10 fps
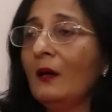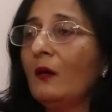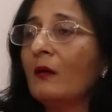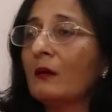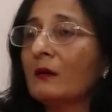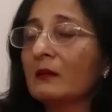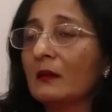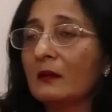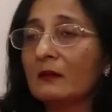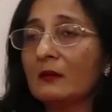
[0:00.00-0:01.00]
or
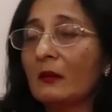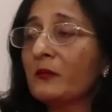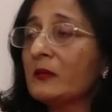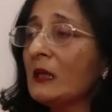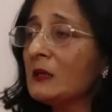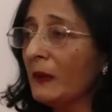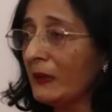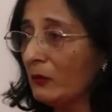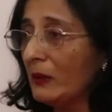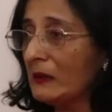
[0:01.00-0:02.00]
of such
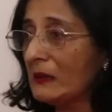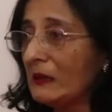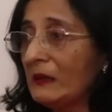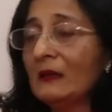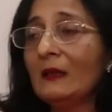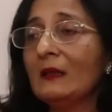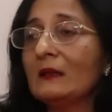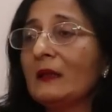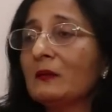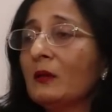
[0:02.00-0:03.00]
bad quality
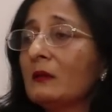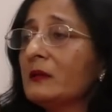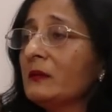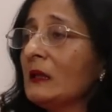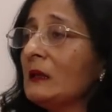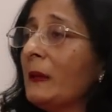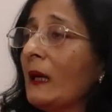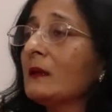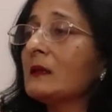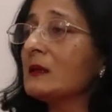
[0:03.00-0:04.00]
that not even any
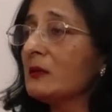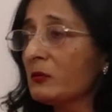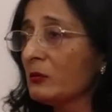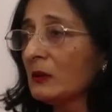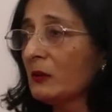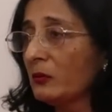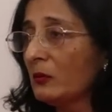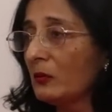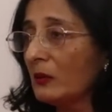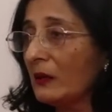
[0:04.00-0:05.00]
Bangladeshi student
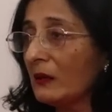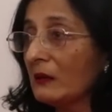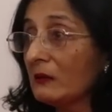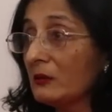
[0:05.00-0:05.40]
would go there.